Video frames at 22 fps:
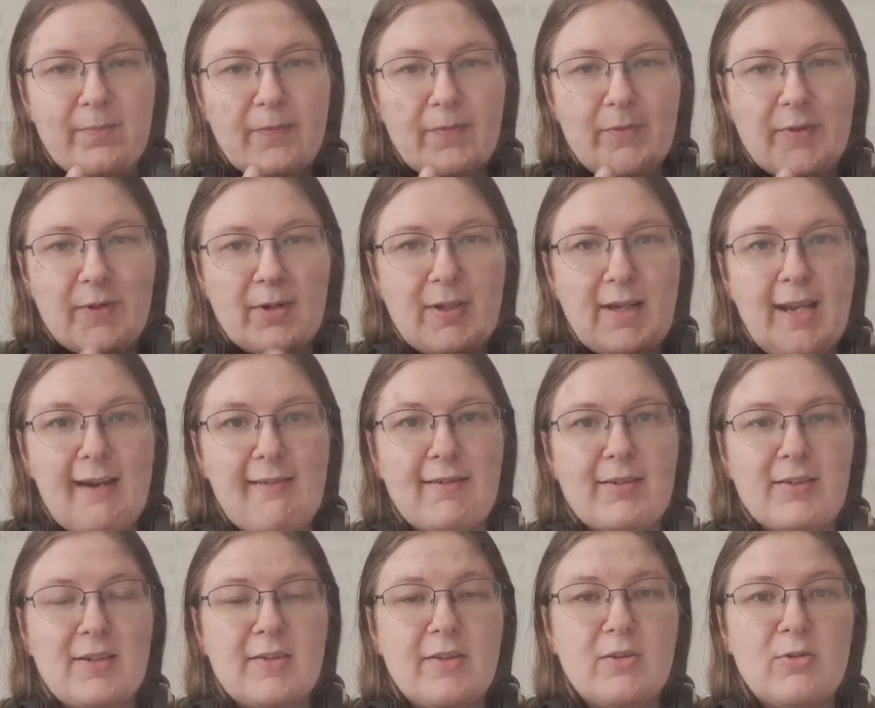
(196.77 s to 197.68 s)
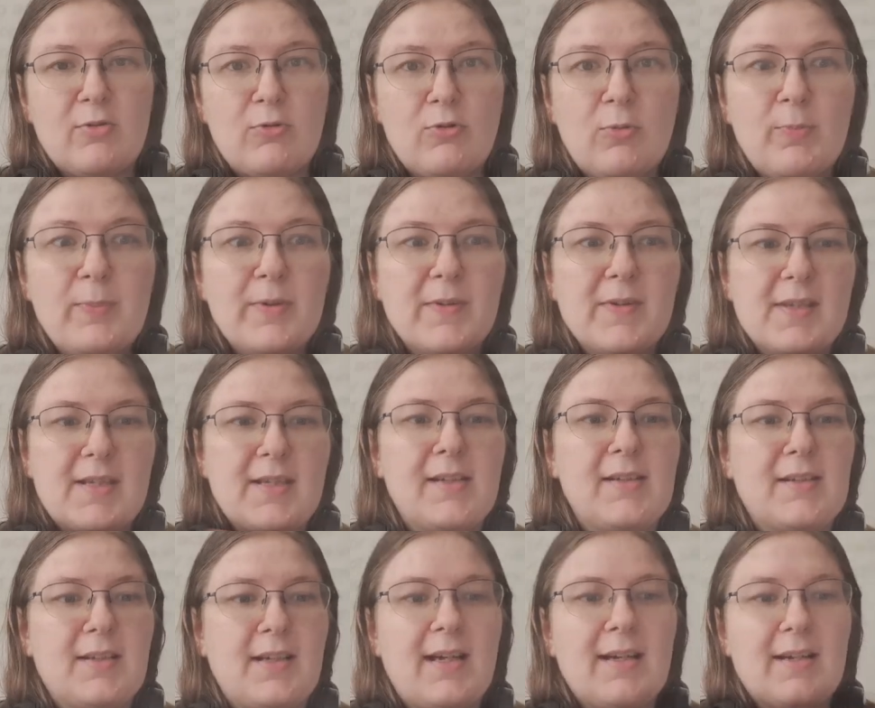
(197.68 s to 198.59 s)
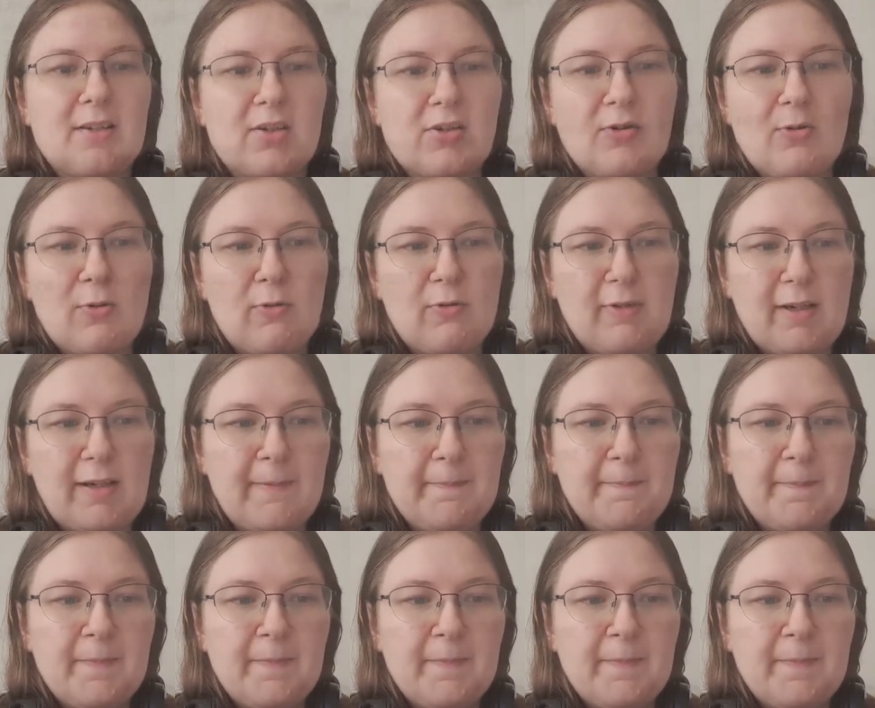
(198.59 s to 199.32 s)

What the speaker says: the character that opens the entire story.